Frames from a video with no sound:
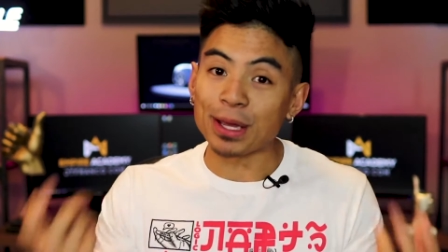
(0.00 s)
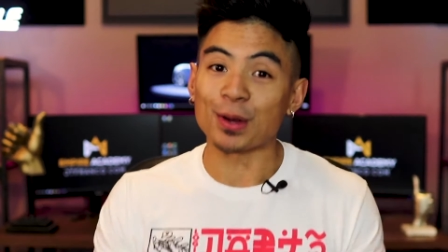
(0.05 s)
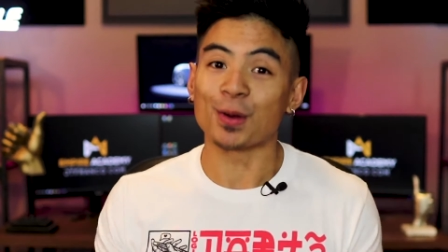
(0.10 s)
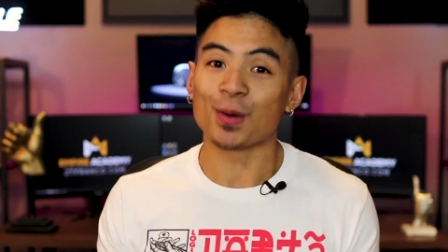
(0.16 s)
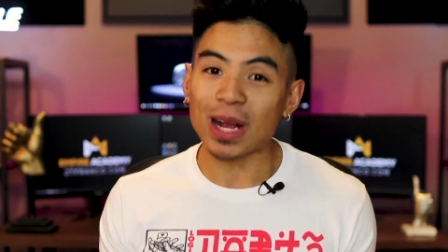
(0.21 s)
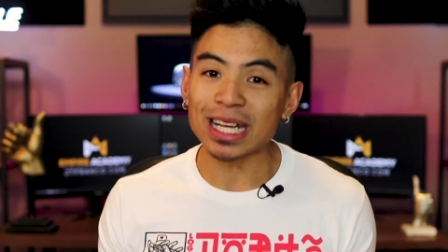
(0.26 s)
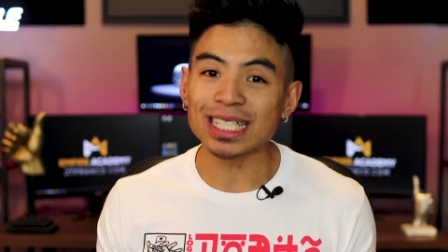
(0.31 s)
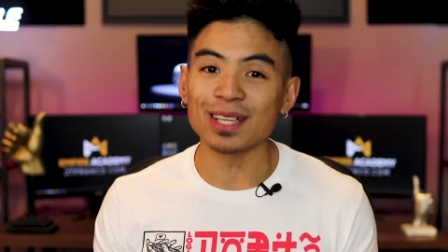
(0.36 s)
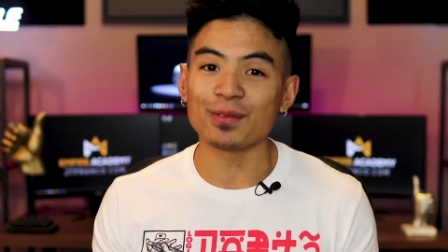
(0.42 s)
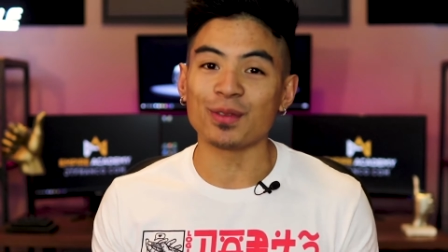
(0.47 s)
be
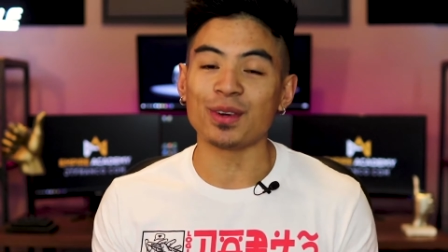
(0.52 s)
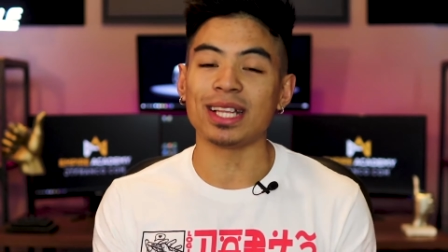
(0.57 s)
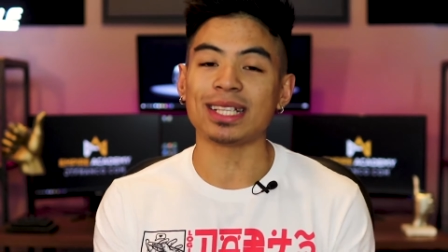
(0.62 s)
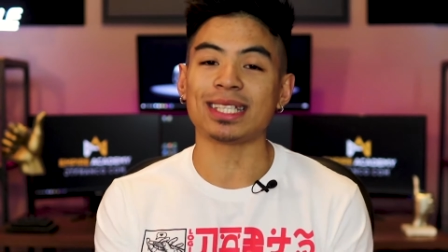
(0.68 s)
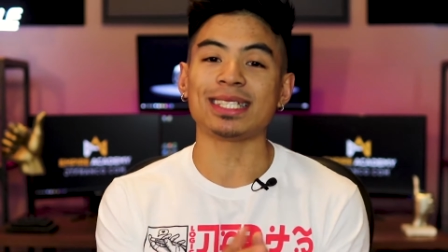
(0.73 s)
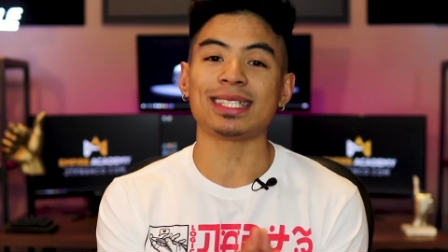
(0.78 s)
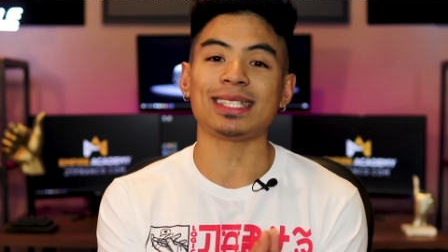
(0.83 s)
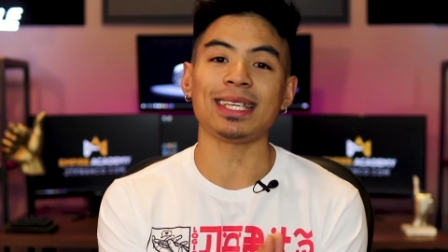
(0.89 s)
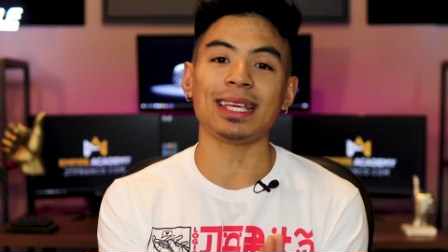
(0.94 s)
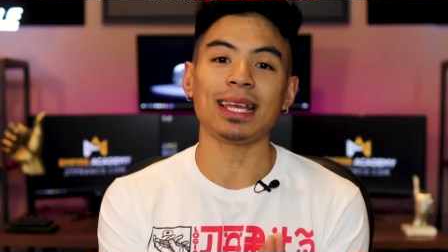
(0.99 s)
aggressive with it
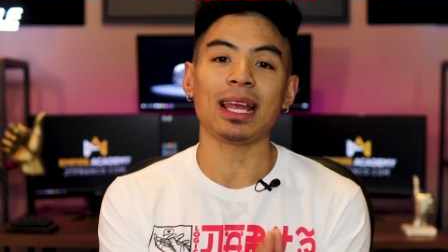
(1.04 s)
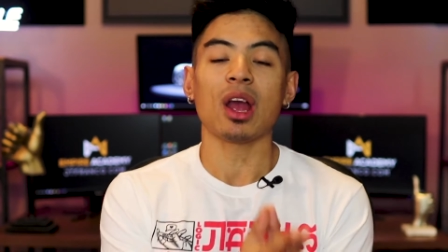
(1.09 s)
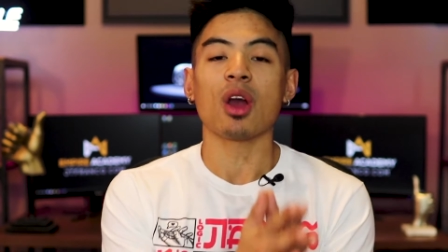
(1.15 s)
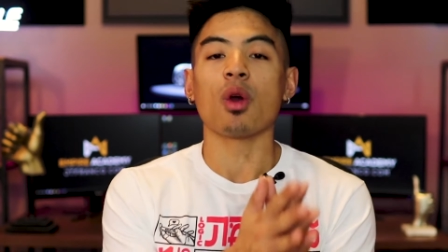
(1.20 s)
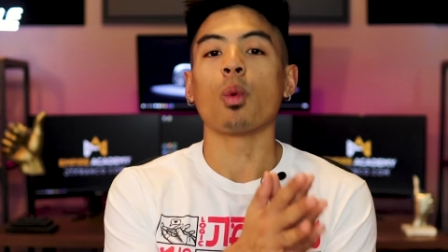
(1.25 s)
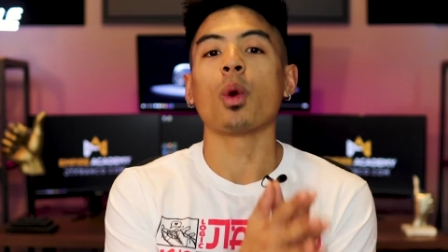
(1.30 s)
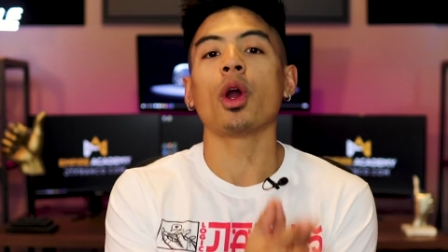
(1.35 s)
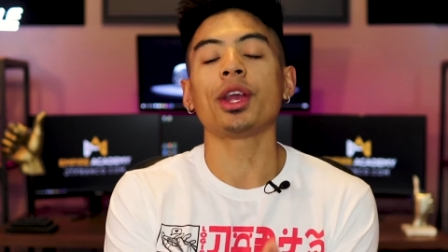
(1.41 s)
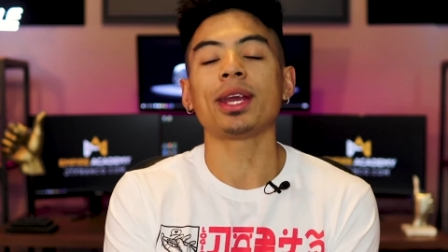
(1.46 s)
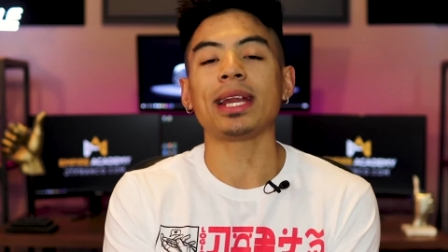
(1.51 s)
to see
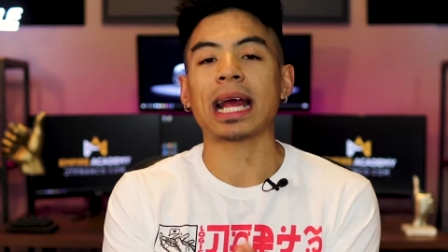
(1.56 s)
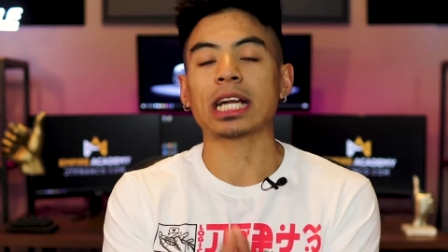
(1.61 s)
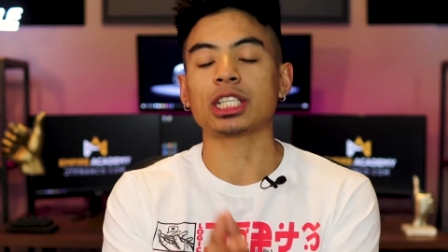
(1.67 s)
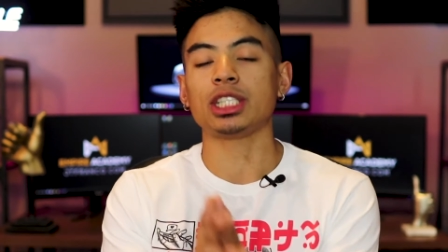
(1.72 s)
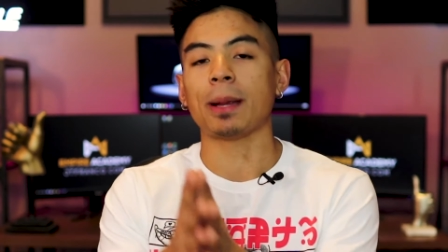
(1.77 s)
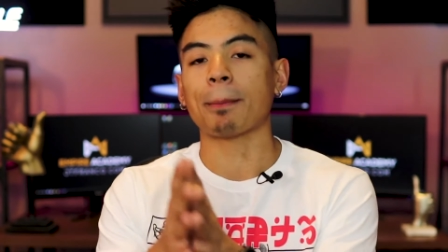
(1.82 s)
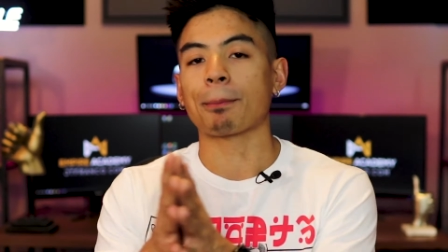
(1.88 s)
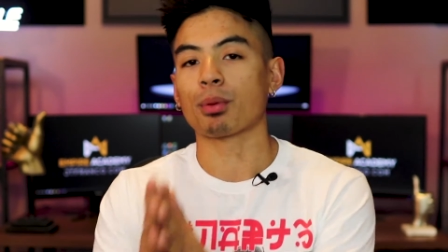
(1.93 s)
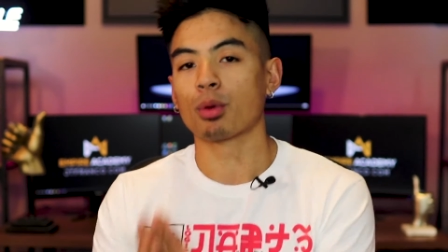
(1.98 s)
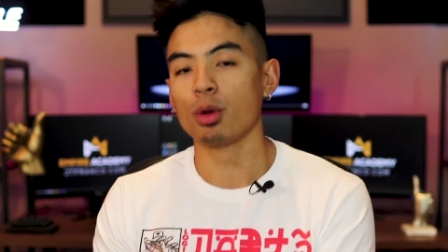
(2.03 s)
where you can
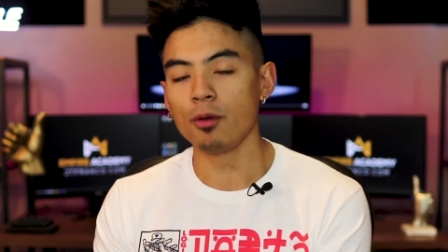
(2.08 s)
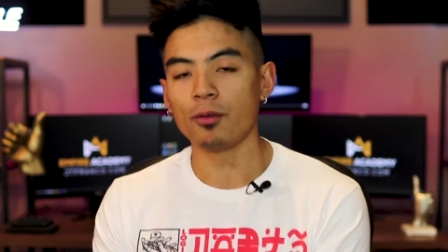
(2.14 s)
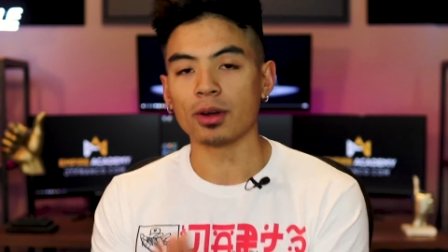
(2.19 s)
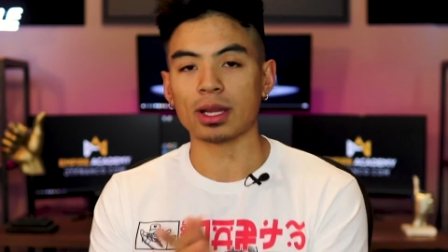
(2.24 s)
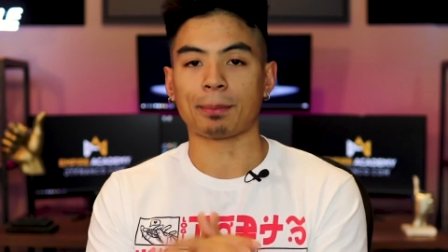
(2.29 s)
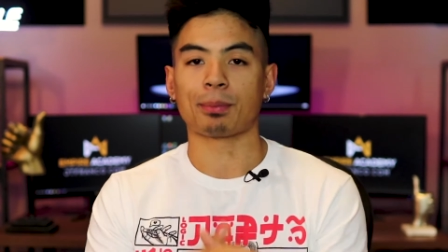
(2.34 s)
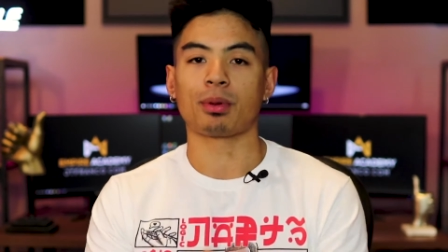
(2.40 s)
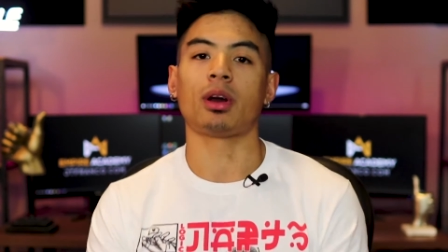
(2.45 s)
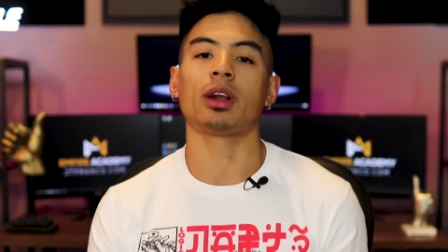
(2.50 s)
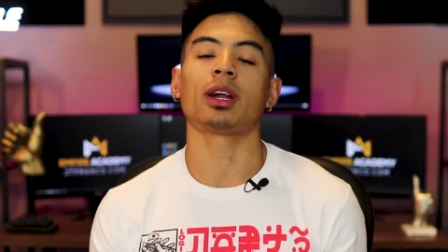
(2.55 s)
actually improve on
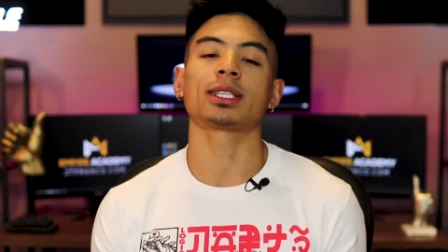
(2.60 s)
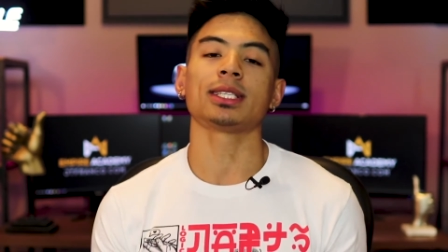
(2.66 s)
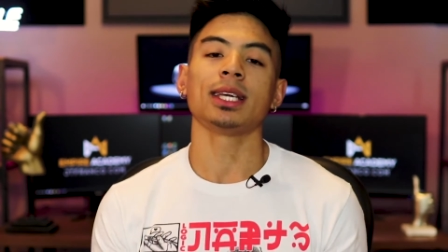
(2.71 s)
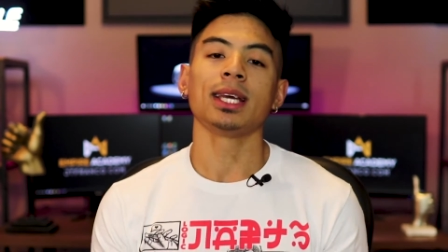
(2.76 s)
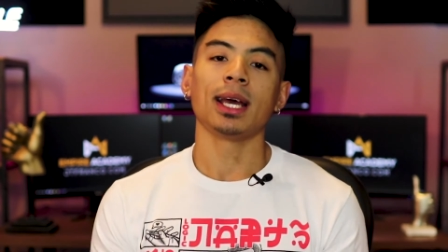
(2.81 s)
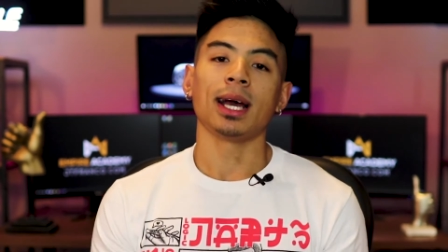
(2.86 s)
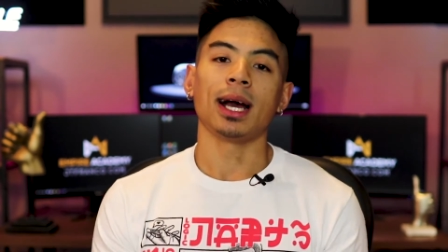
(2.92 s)
the product